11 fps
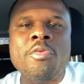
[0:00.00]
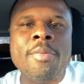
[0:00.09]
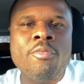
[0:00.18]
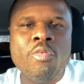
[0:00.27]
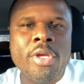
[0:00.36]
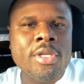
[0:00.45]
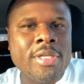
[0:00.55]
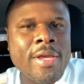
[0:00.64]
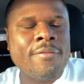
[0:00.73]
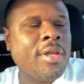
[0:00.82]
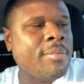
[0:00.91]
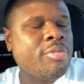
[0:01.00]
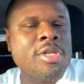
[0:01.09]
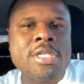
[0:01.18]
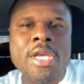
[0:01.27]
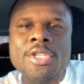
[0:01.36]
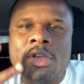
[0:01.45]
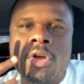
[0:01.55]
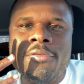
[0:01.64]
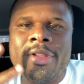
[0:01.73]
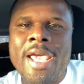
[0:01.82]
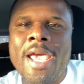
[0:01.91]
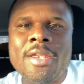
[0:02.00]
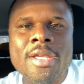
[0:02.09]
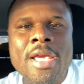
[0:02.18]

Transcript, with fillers: We, we definitely appreciate y'all for that.